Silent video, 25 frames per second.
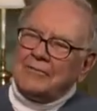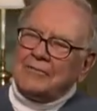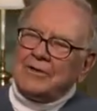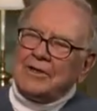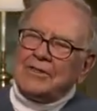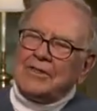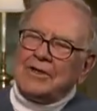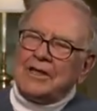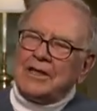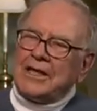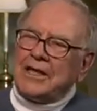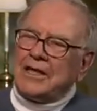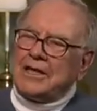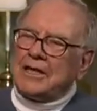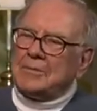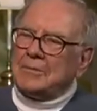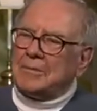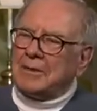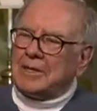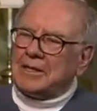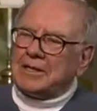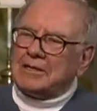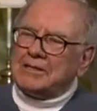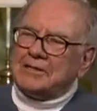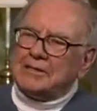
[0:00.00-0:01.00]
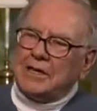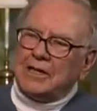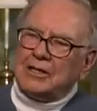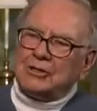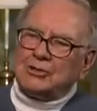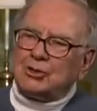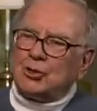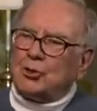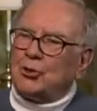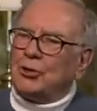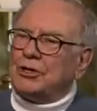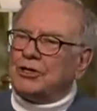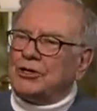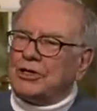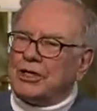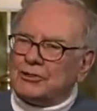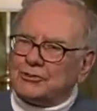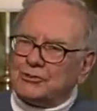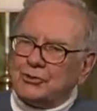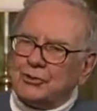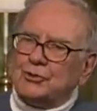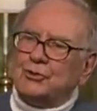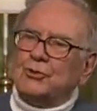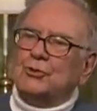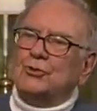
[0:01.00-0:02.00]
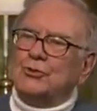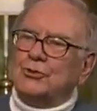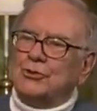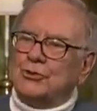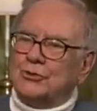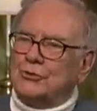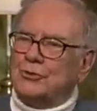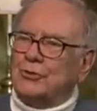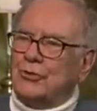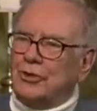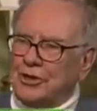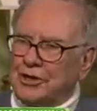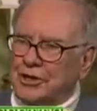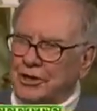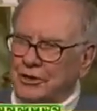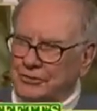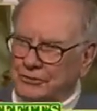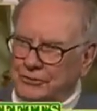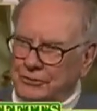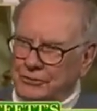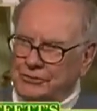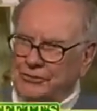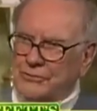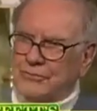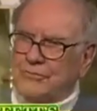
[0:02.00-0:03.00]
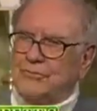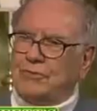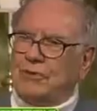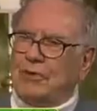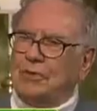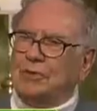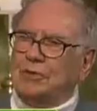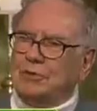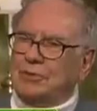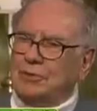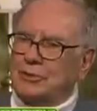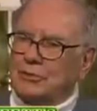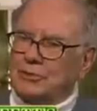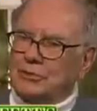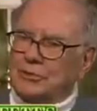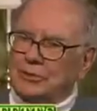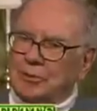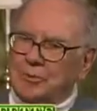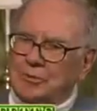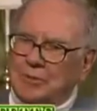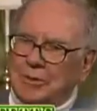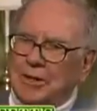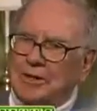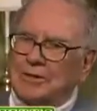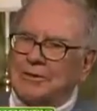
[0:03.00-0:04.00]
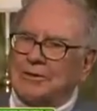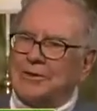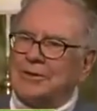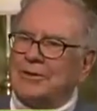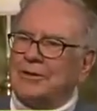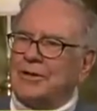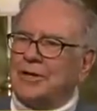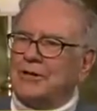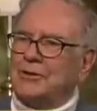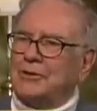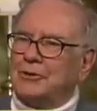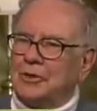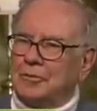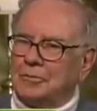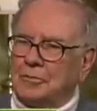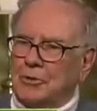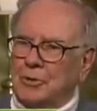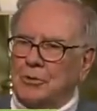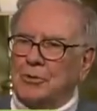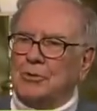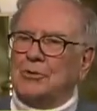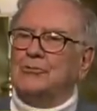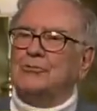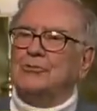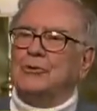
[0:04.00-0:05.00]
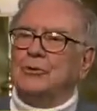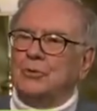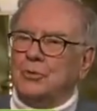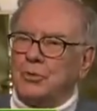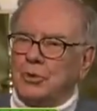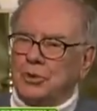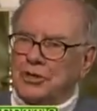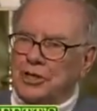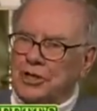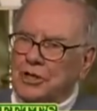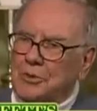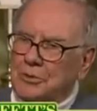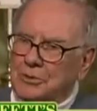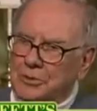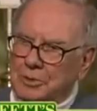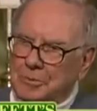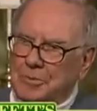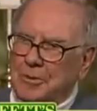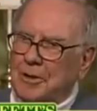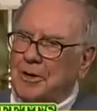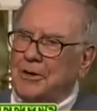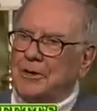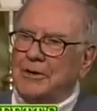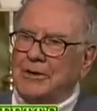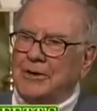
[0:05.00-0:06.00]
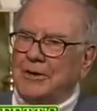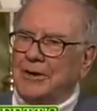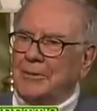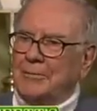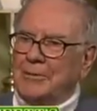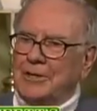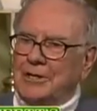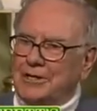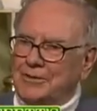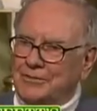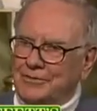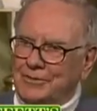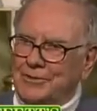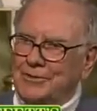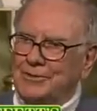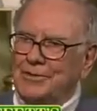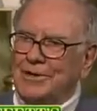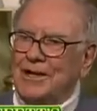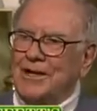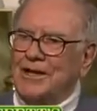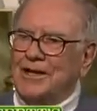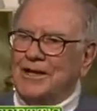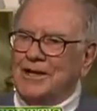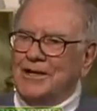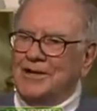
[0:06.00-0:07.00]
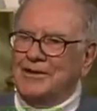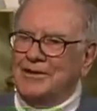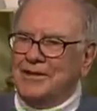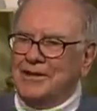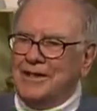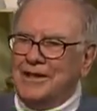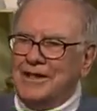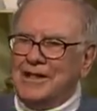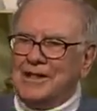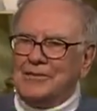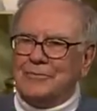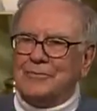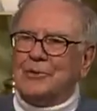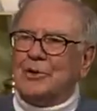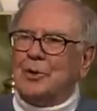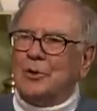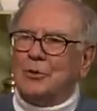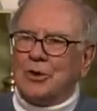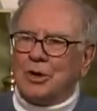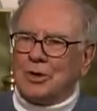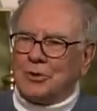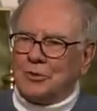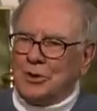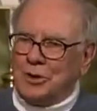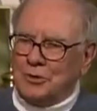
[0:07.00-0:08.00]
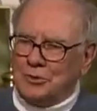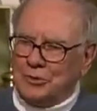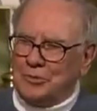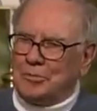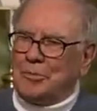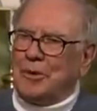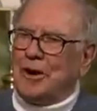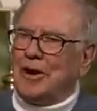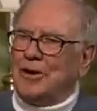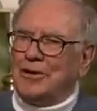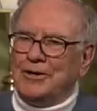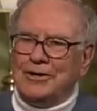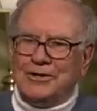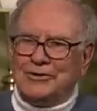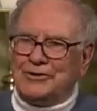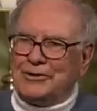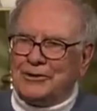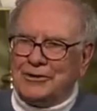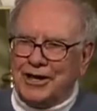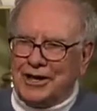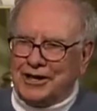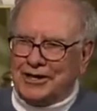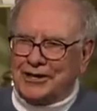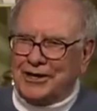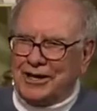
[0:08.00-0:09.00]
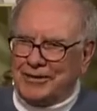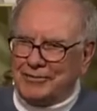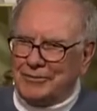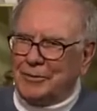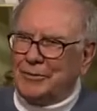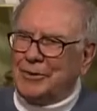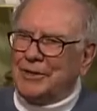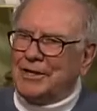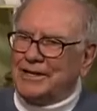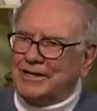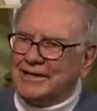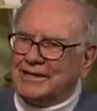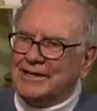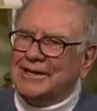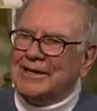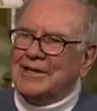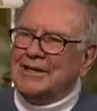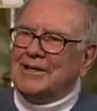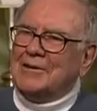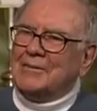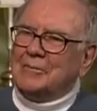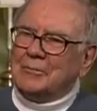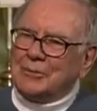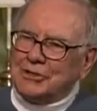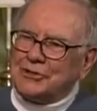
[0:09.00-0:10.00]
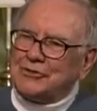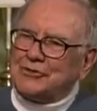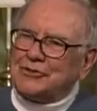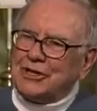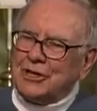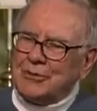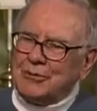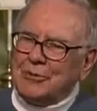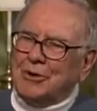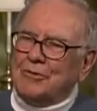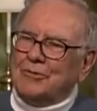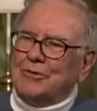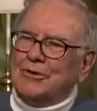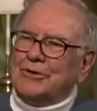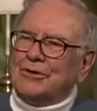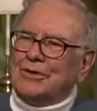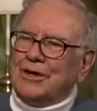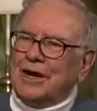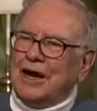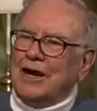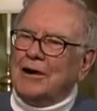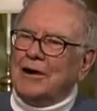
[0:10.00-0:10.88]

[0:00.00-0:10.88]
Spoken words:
everything anybody does or doesn't do, you're drawing inferences from, including your partner and your opponents. You're working with a partner. I mean, if you don't work well with partners, you're not going to have a winning bridge team over